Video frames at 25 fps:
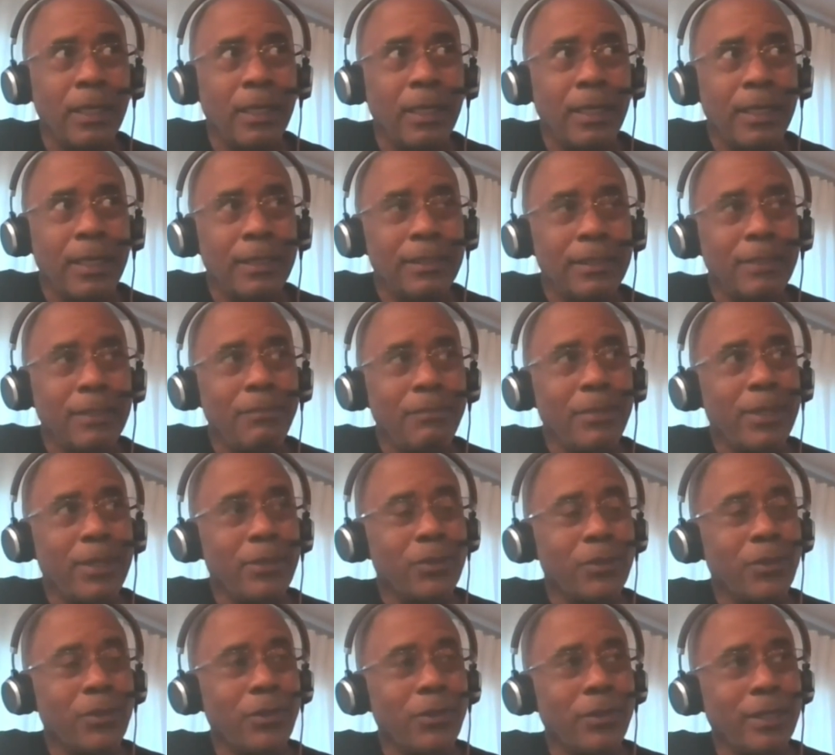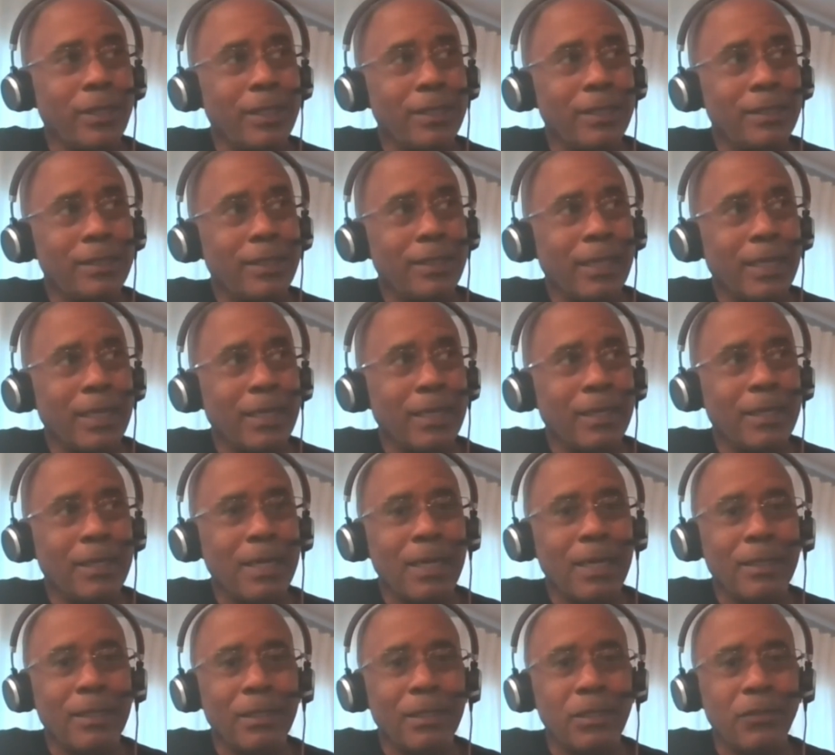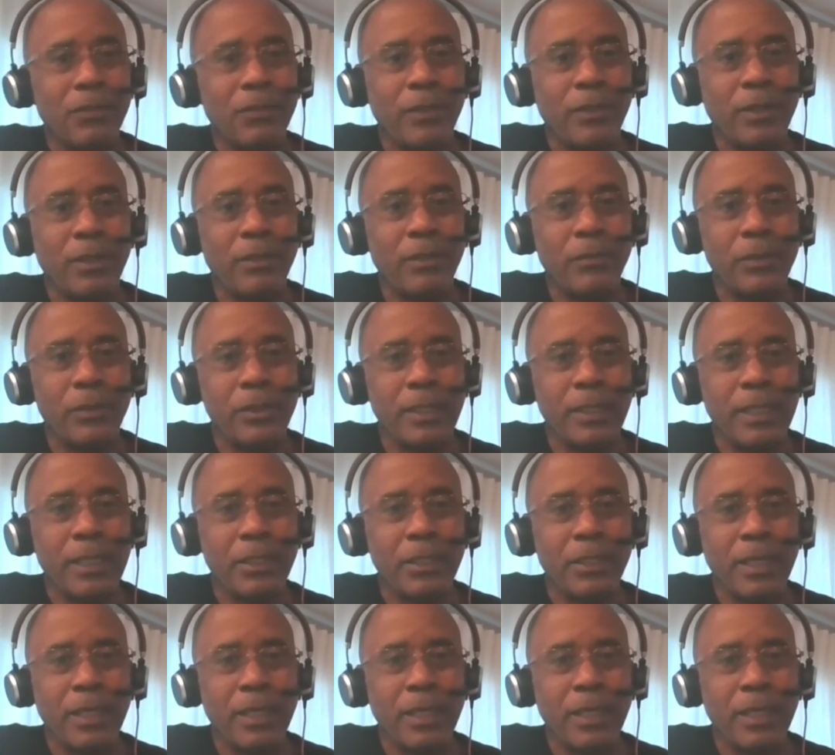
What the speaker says: It's in Minnesota. It's like Collegeville or St.